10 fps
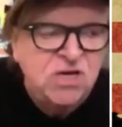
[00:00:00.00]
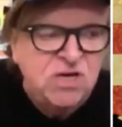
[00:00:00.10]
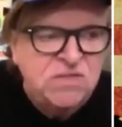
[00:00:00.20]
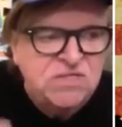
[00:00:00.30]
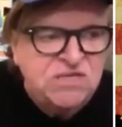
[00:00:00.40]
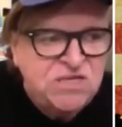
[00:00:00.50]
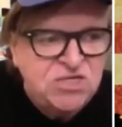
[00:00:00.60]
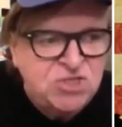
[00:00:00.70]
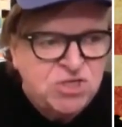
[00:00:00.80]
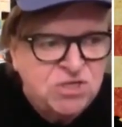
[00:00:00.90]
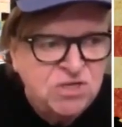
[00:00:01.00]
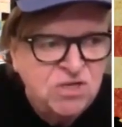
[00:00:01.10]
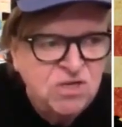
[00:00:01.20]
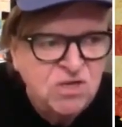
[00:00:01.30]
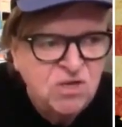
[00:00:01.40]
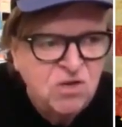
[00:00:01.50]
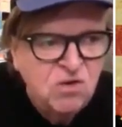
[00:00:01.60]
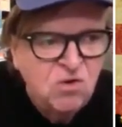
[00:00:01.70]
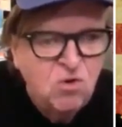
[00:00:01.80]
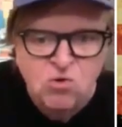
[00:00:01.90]
in this condition?
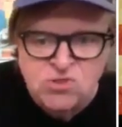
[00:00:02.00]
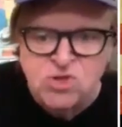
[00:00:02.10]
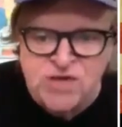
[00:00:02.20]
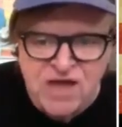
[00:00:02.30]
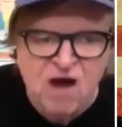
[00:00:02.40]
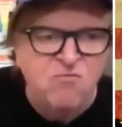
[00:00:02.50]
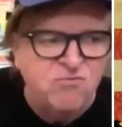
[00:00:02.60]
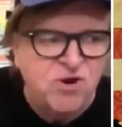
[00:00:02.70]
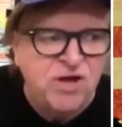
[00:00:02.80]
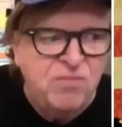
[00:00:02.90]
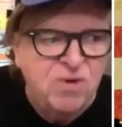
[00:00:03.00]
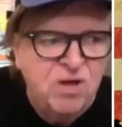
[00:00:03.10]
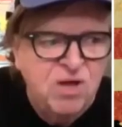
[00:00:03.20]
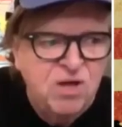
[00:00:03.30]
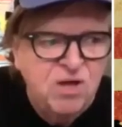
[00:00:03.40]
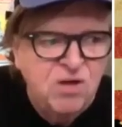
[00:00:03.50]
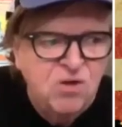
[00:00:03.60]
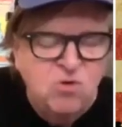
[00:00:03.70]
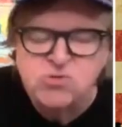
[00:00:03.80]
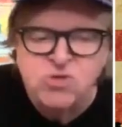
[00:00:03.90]
Who was looking out for him? Yeah.
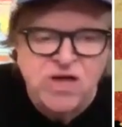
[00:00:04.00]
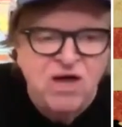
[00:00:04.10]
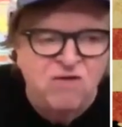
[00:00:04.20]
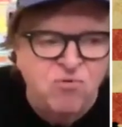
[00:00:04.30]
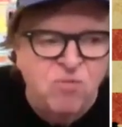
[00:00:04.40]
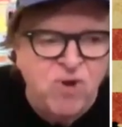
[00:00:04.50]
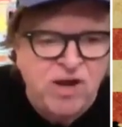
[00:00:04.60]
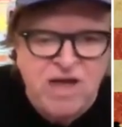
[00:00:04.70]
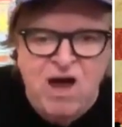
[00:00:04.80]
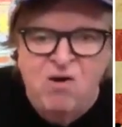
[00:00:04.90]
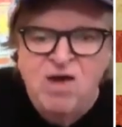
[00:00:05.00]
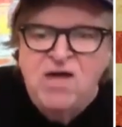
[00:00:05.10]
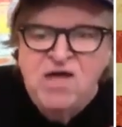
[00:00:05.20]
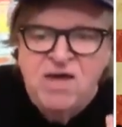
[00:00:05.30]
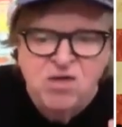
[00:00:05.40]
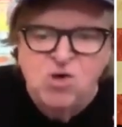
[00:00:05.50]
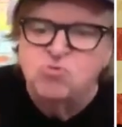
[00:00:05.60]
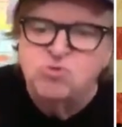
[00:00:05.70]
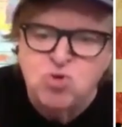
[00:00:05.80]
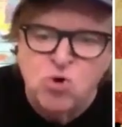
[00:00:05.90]
Who's looking out for him right now? You
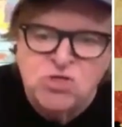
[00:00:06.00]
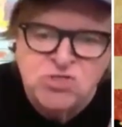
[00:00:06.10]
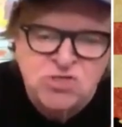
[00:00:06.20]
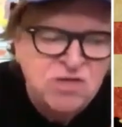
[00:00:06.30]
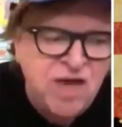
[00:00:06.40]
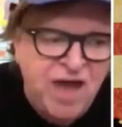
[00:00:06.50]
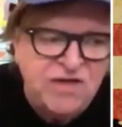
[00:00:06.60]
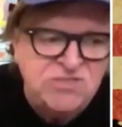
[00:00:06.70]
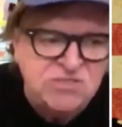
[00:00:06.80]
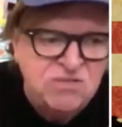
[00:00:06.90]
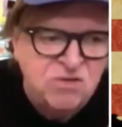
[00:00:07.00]
know, George asked